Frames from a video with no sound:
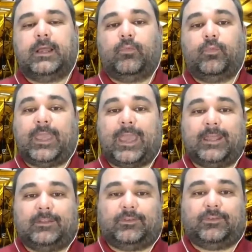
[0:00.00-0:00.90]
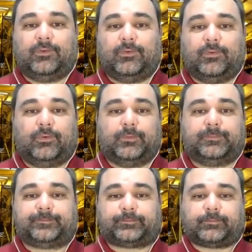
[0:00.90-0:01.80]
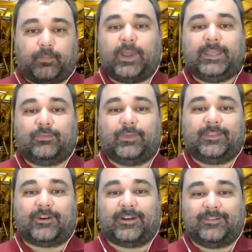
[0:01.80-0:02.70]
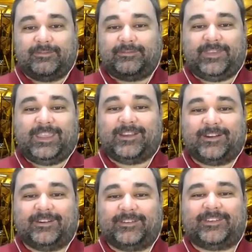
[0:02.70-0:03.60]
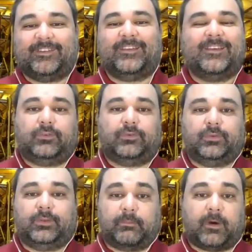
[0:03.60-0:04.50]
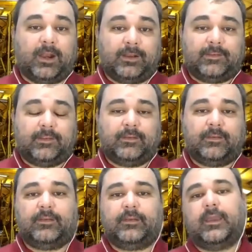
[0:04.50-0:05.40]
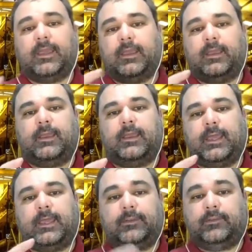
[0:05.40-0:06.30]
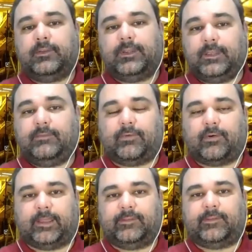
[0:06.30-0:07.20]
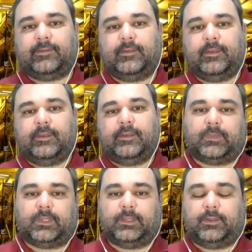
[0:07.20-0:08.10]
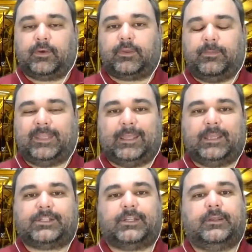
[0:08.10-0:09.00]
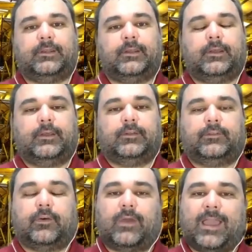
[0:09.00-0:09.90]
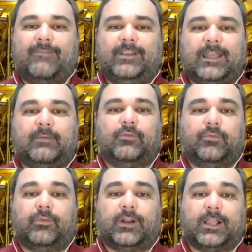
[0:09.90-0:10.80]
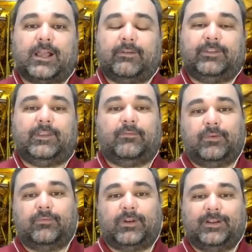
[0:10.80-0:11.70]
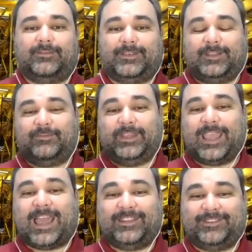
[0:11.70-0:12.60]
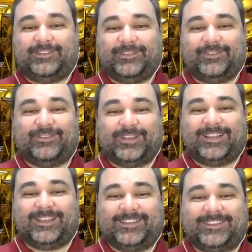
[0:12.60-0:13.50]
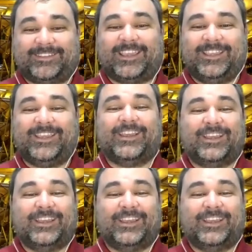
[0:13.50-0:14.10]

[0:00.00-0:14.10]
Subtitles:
we had to point with our fingers to the part and to the invoice, the documentation. So every time we were counting, we had to say